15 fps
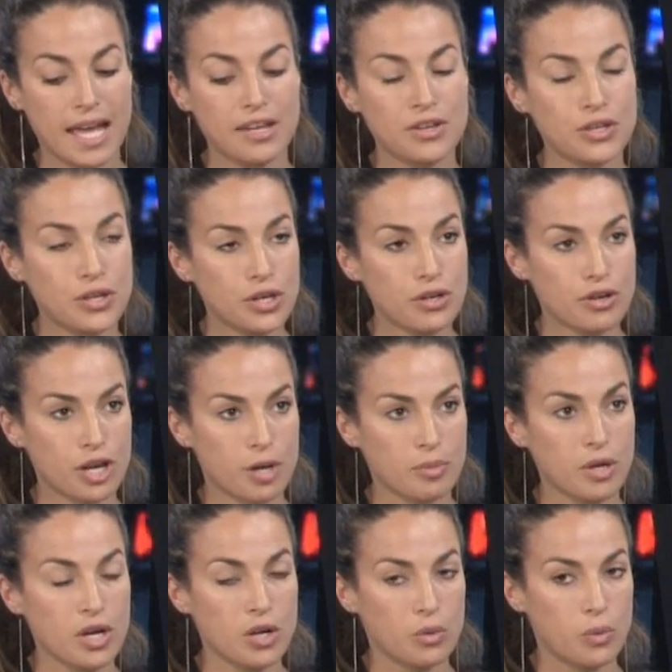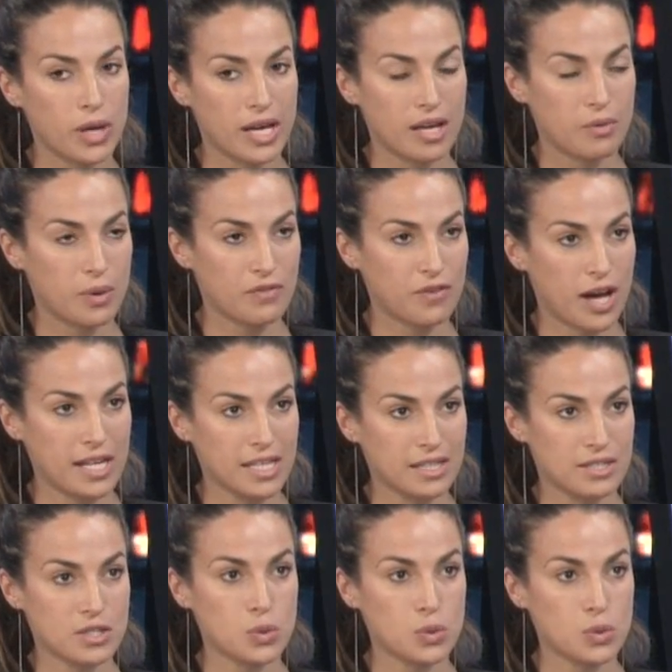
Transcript: In Europe, we're finding that